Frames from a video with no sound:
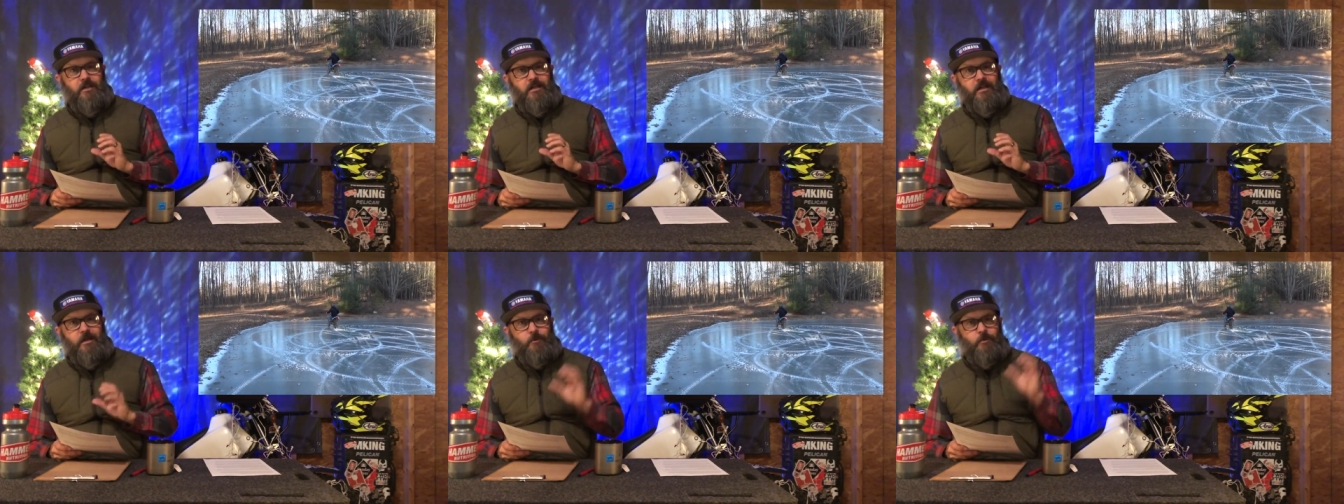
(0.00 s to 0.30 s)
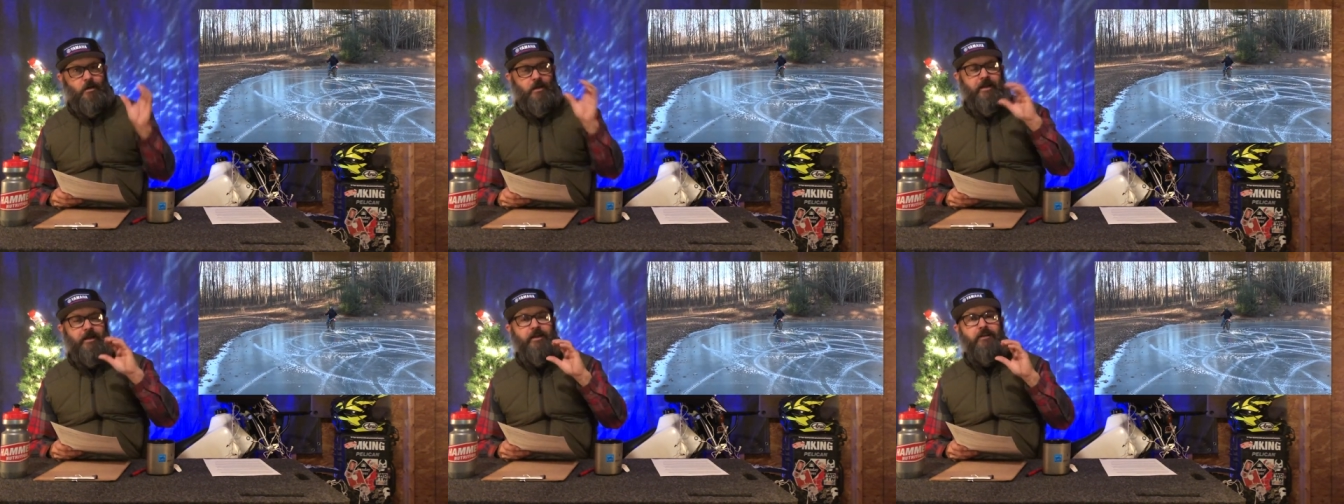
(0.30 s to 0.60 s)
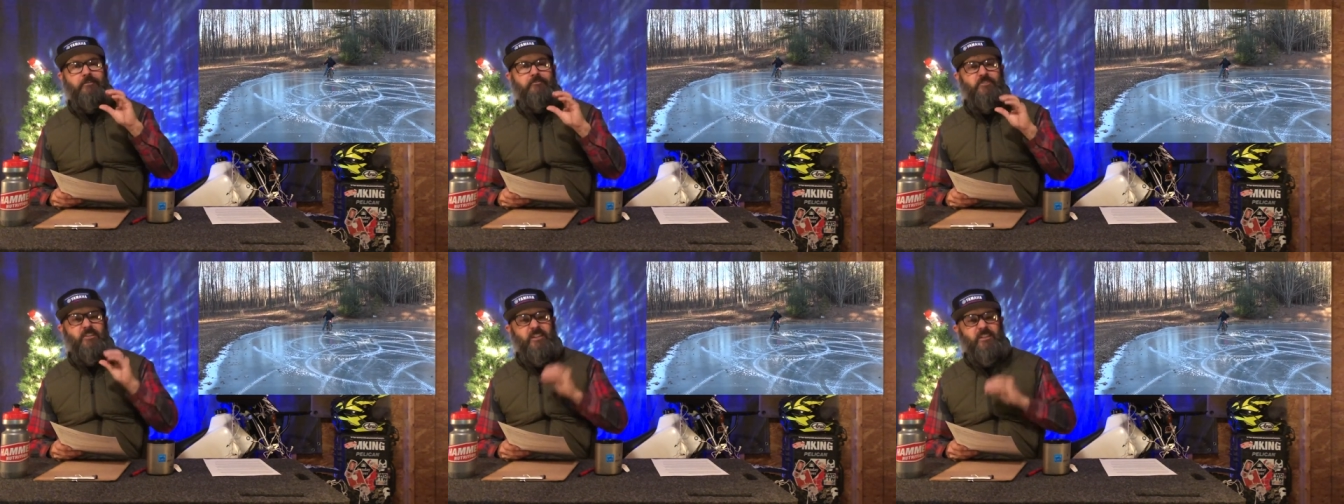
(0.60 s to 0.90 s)
I will
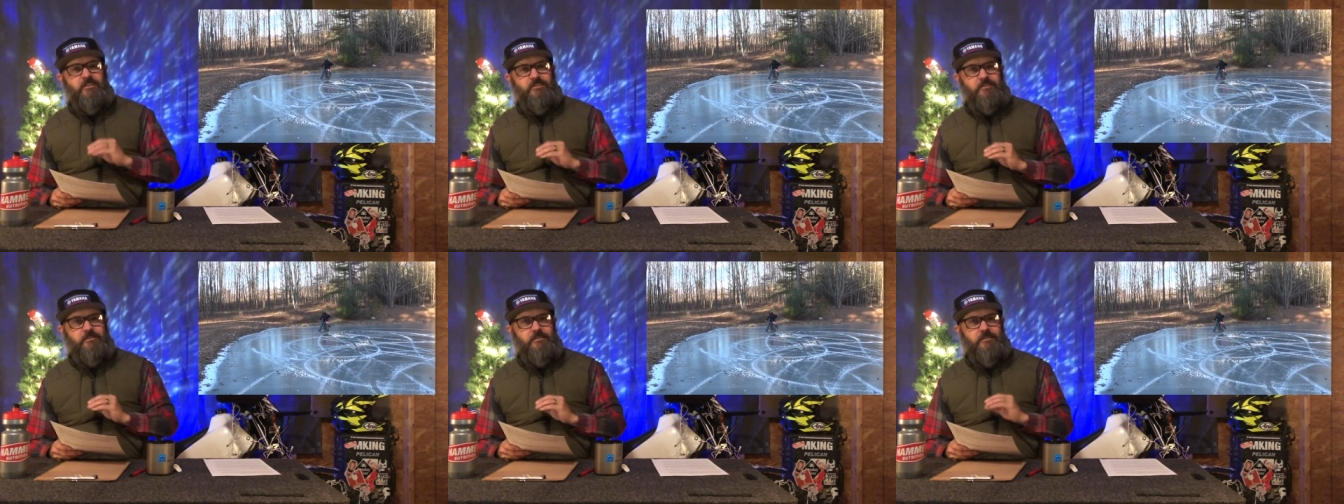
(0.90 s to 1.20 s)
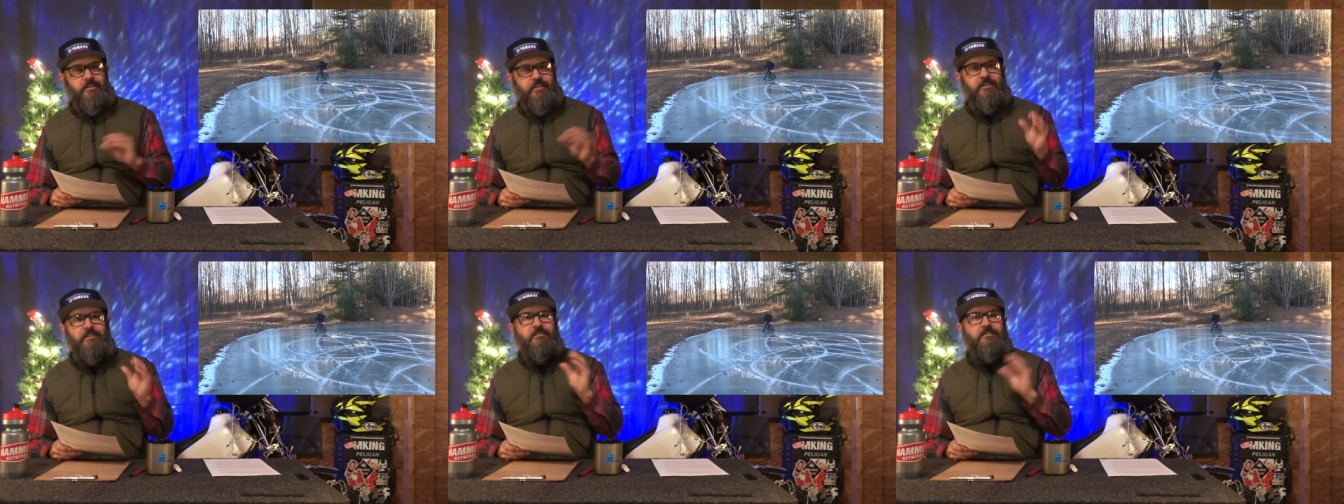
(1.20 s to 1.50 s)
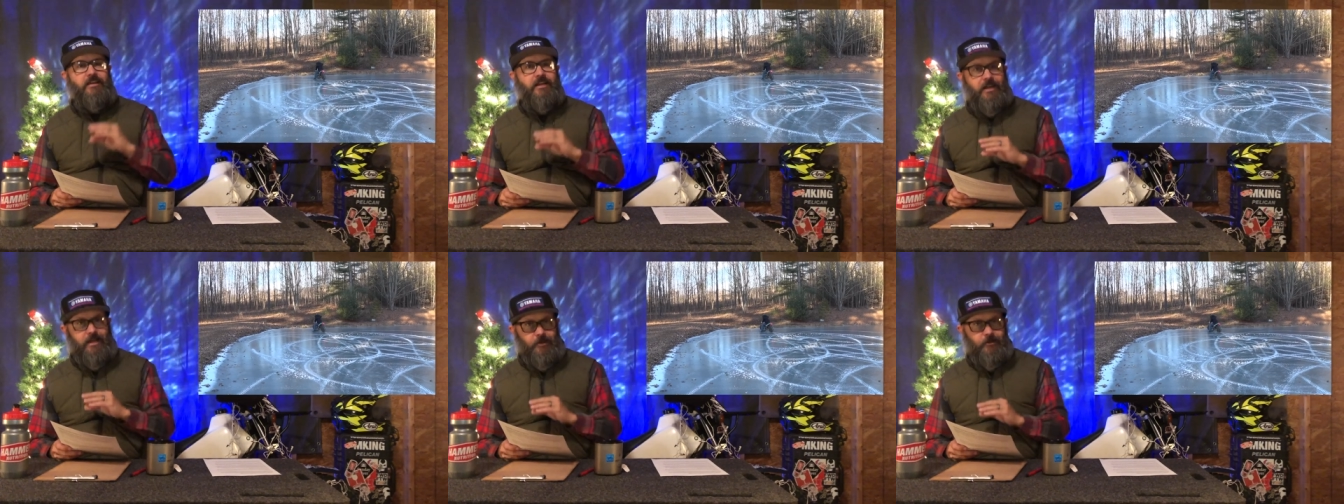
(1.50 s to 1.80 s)
have his link
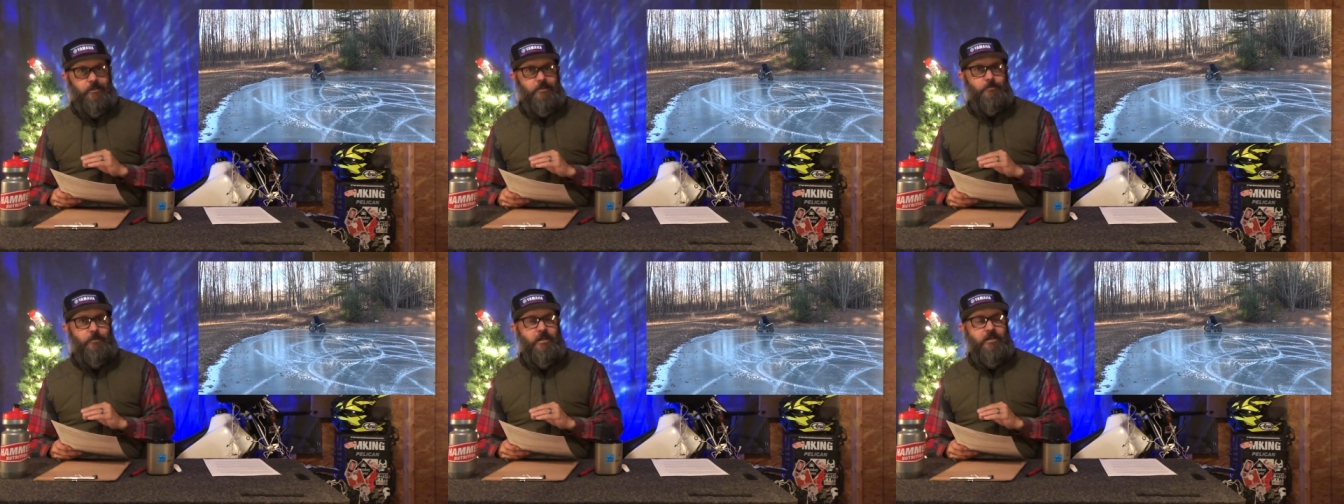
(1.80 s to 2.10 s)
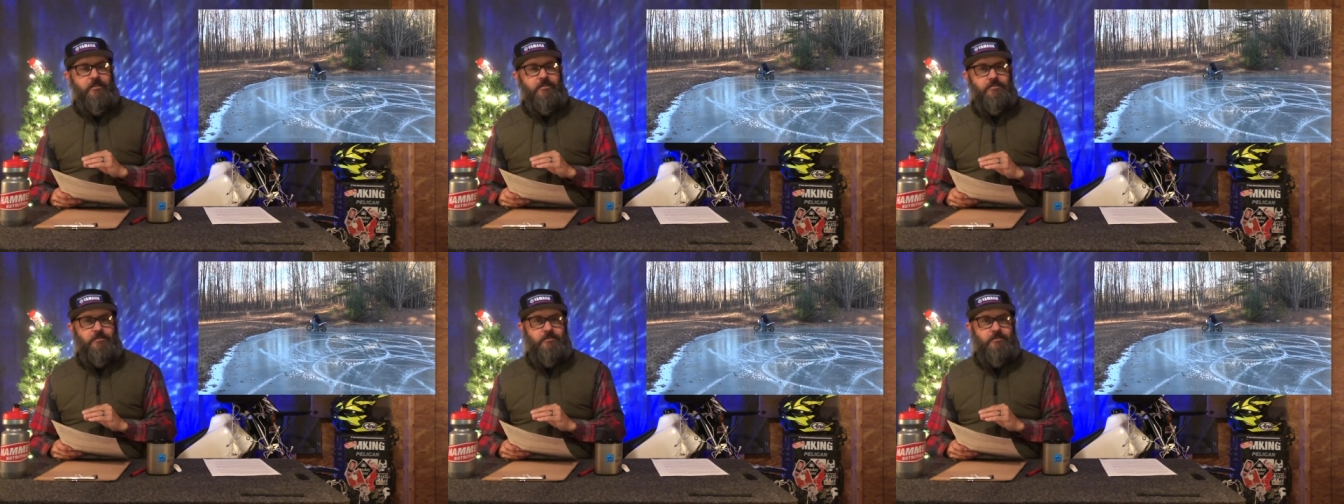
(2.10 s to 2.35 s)
to how he made his